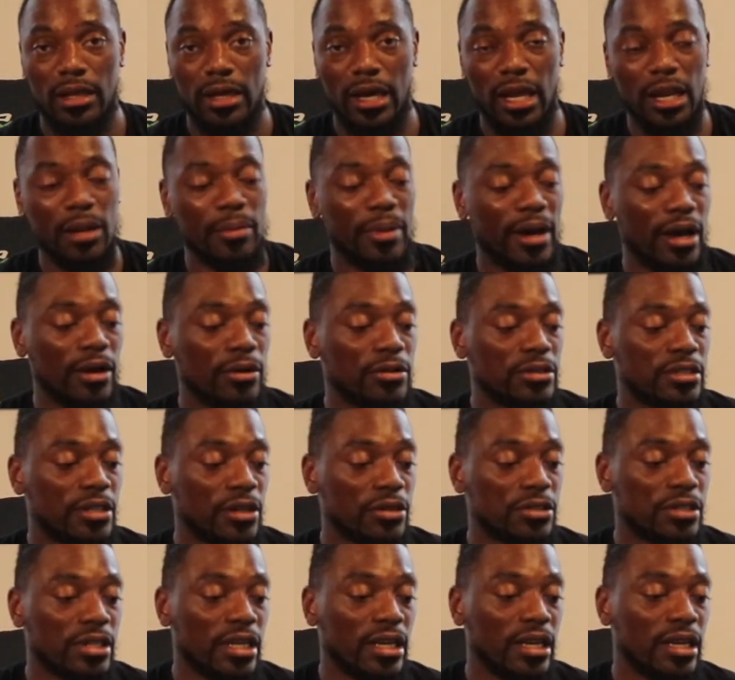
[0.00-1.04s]
Anybody who
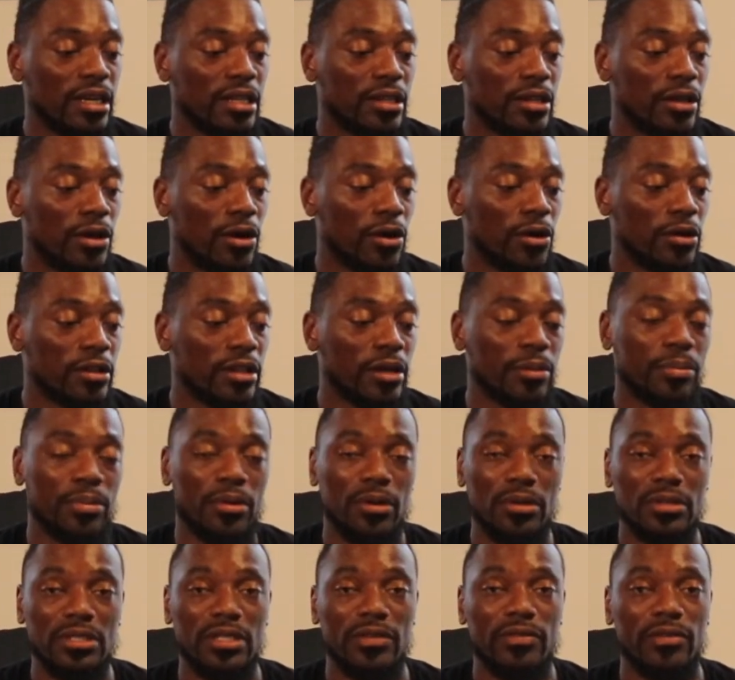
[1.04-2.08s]
tells you they get all their
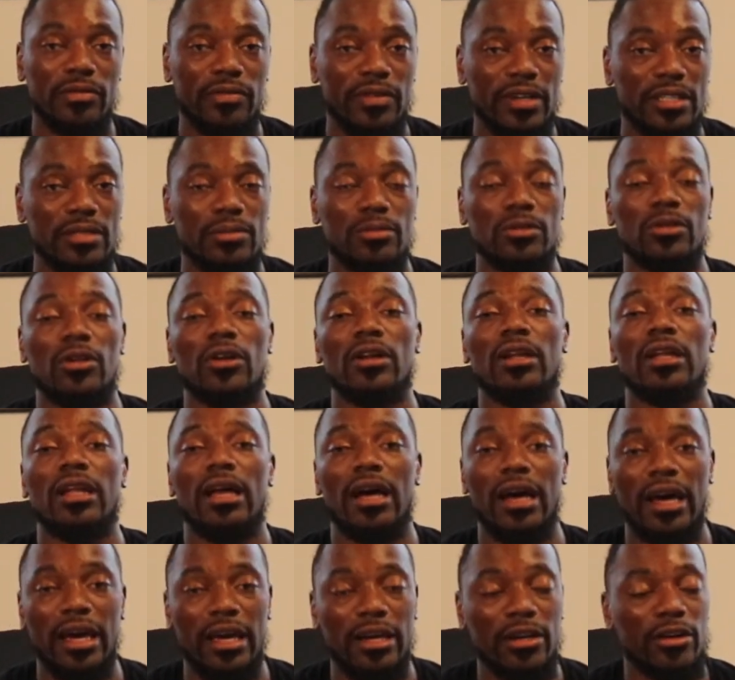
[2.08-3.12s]
protein from vegetables, they're
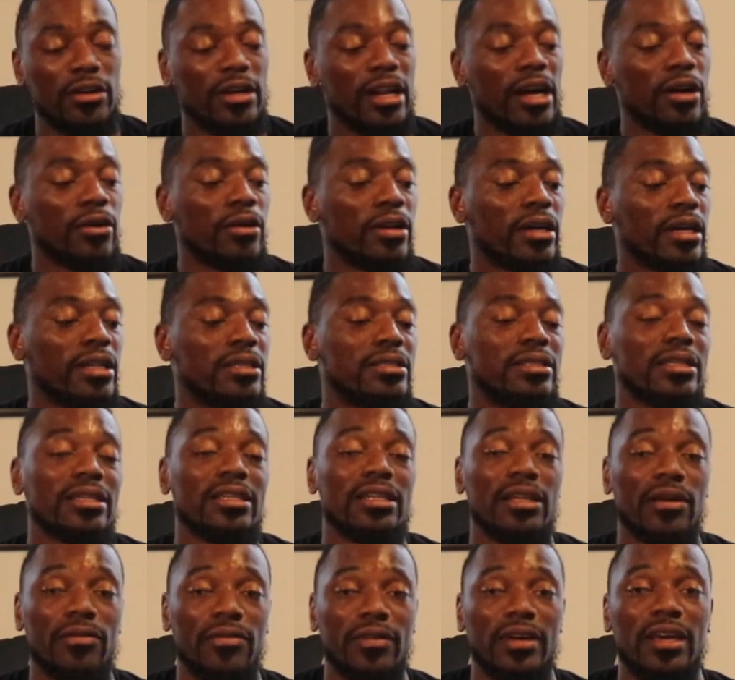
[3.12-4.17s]
lying. You're not going to get a
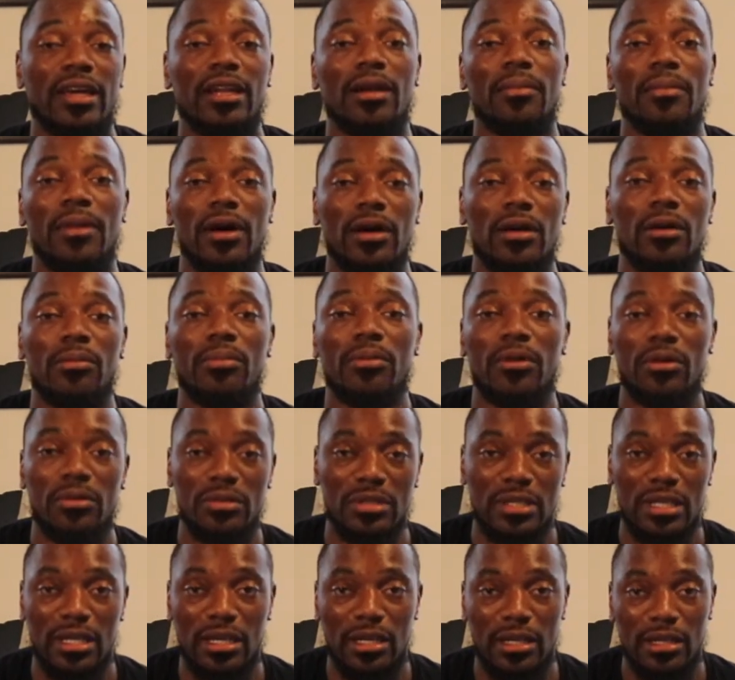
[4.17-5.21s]
significant amount of
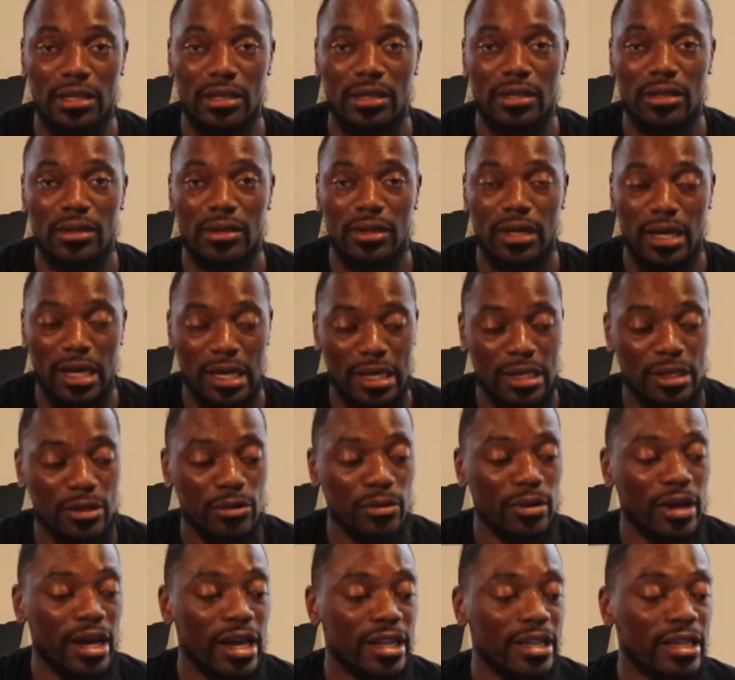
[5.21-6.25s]
protein, okay? You
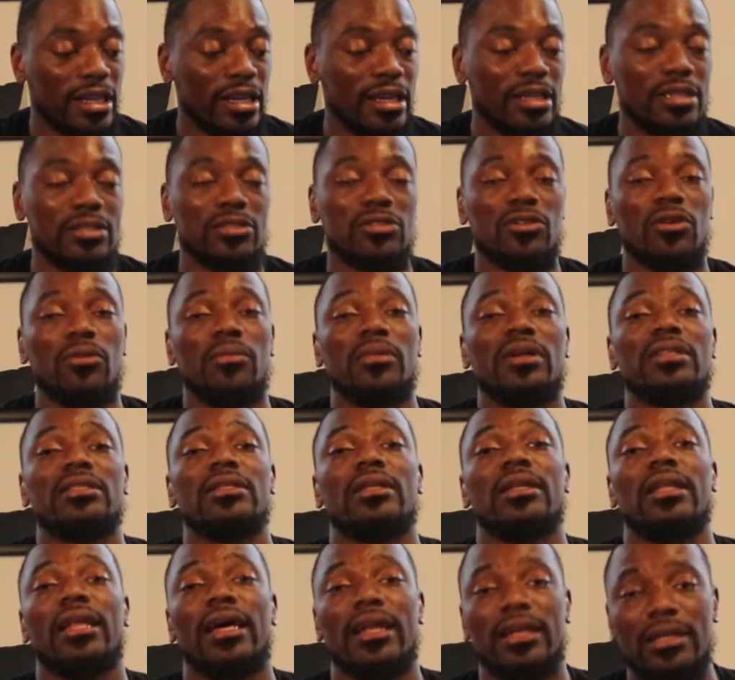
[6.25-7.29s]
will have to eat so much
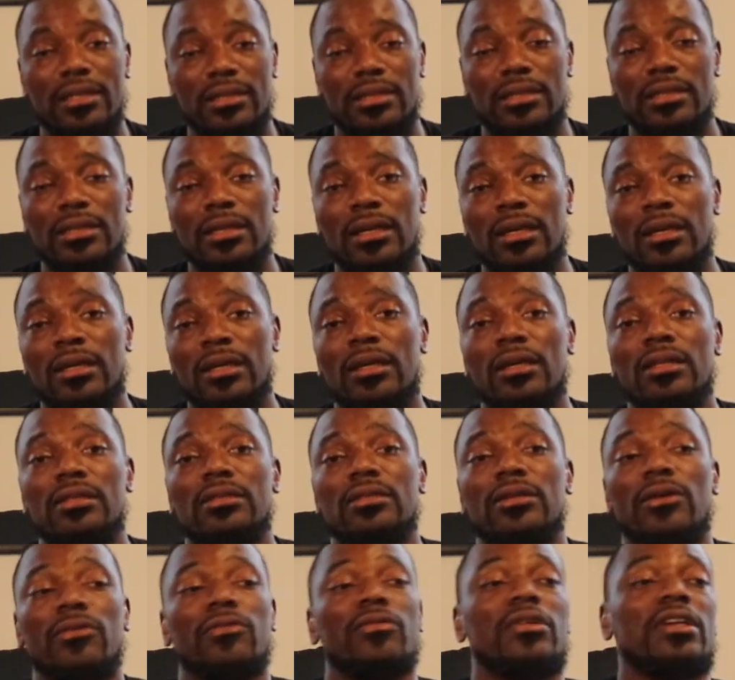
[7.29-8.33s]
lettuce
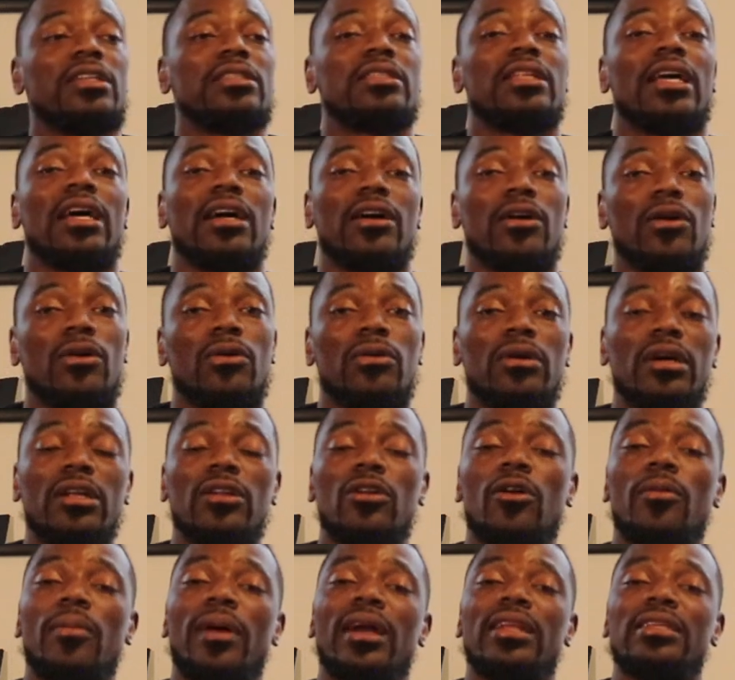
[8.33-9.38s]
to reach that goal,
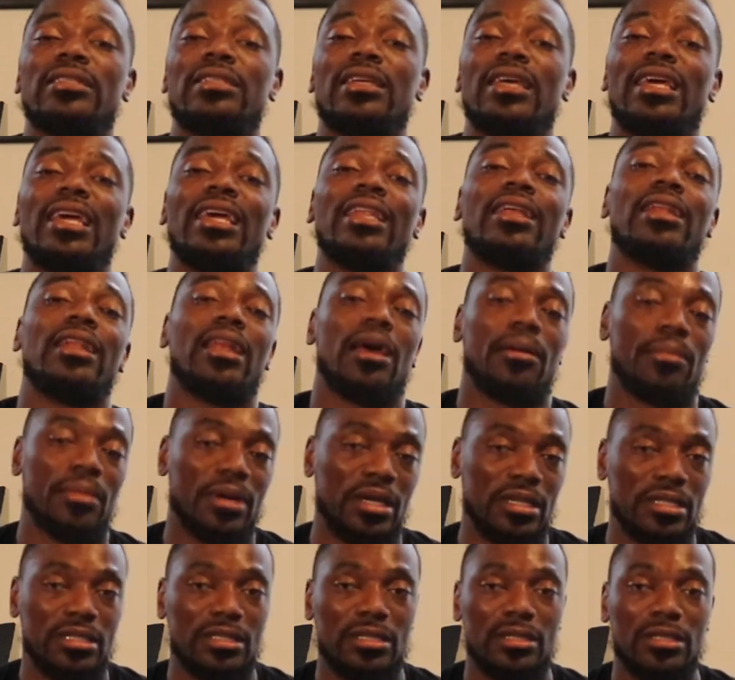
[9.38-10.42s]
and nobody's eating that
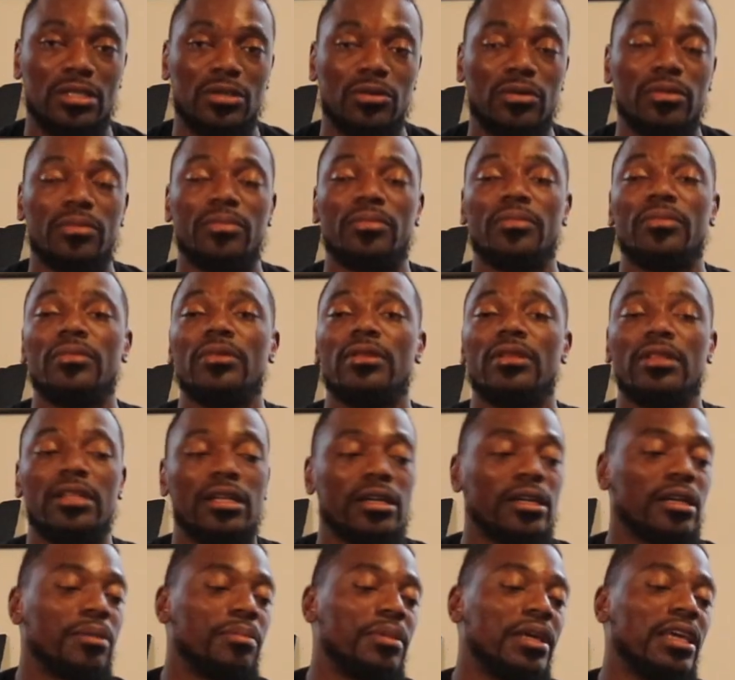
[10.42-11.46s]
much. You would
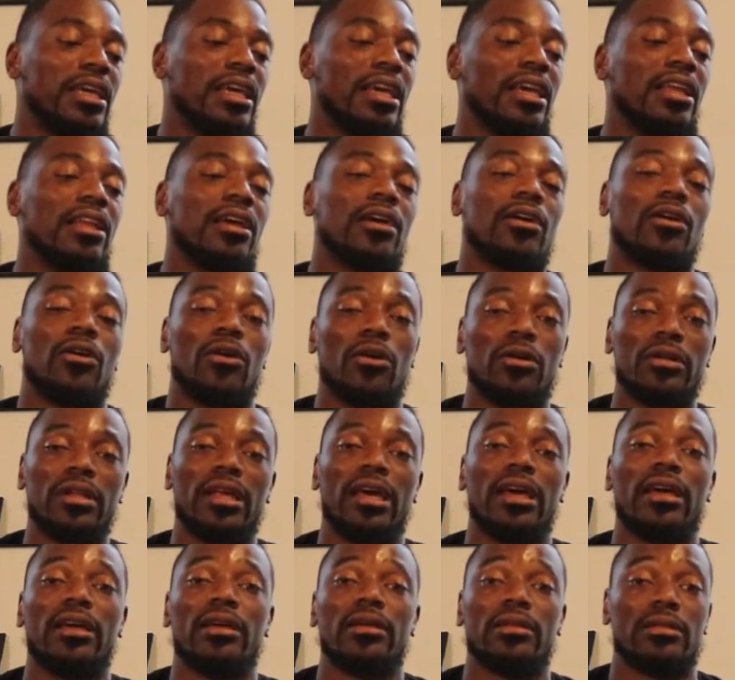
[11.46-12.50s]
literally be eating all
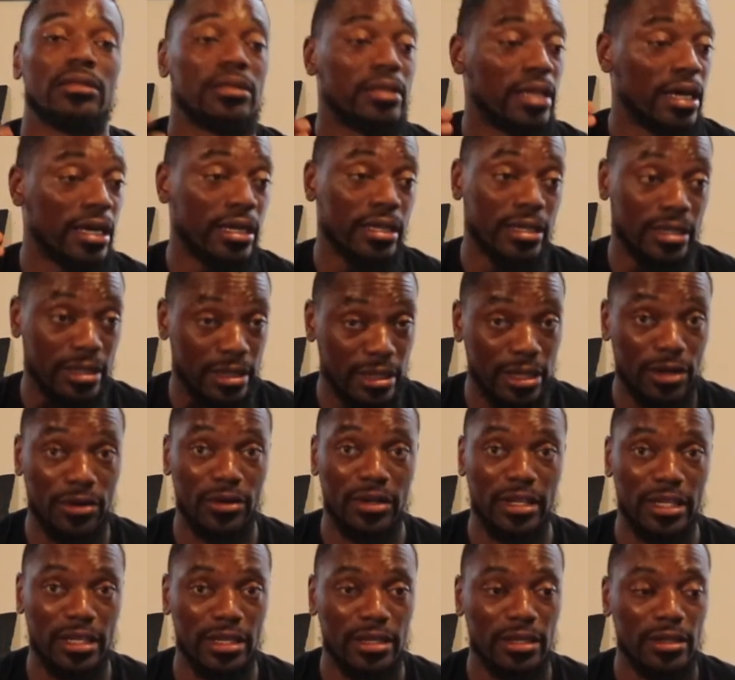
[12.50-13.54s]
day, like
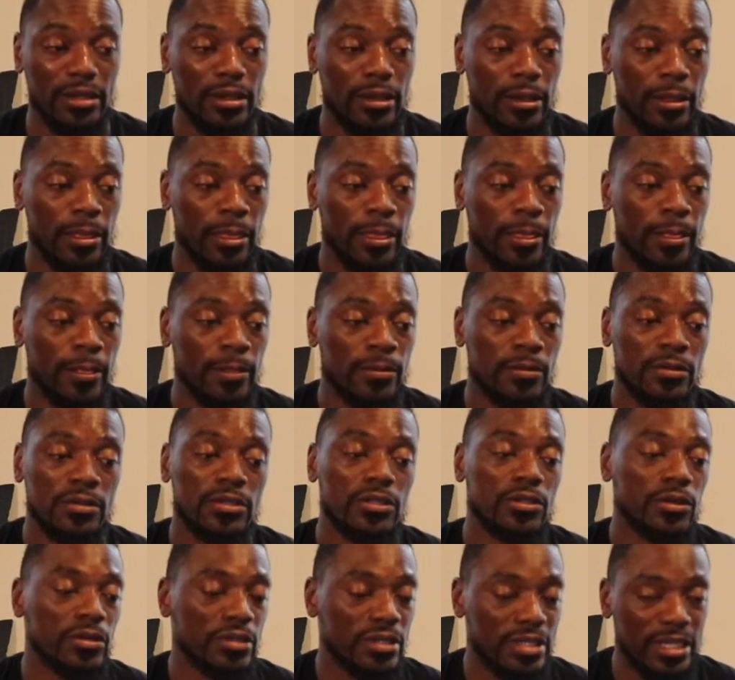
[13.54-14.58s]
literally.
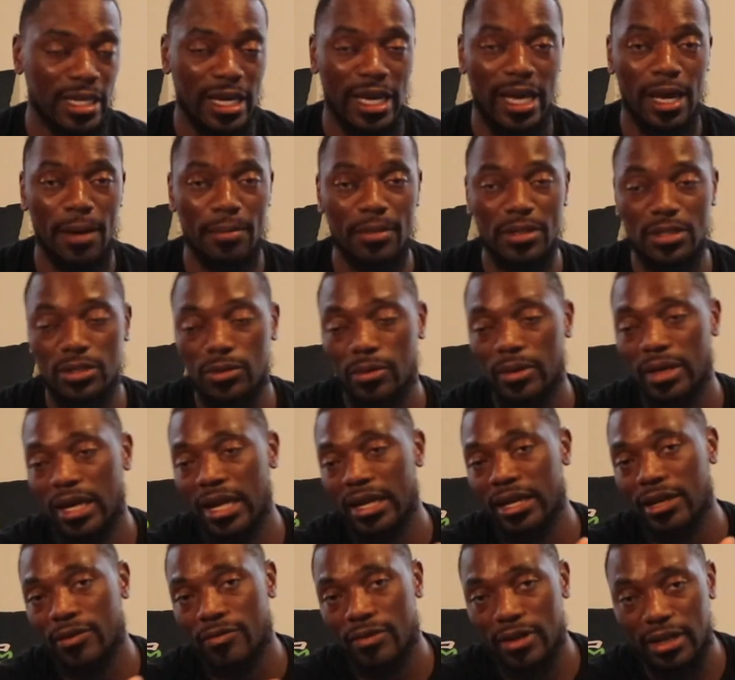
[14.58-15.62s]
So it's not happening. So we got
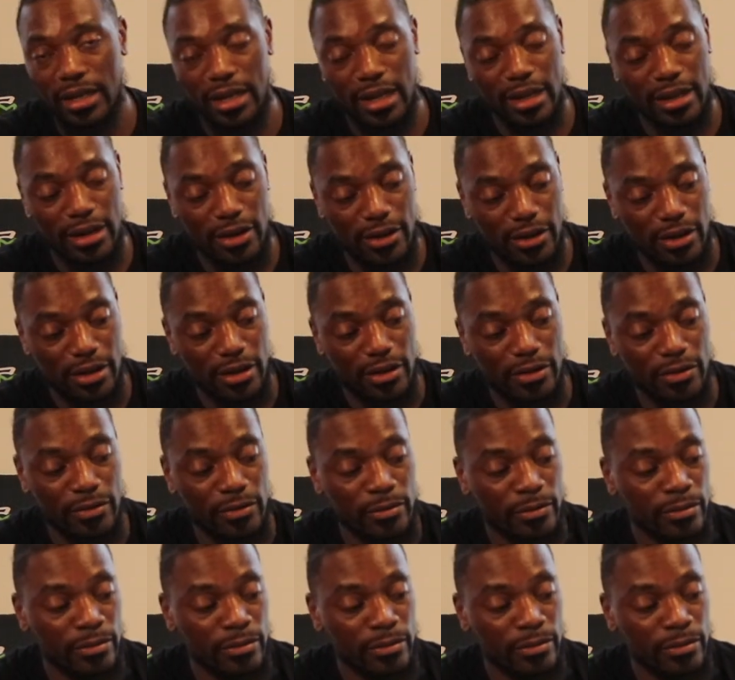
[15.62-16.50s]
to get rid of that narrative.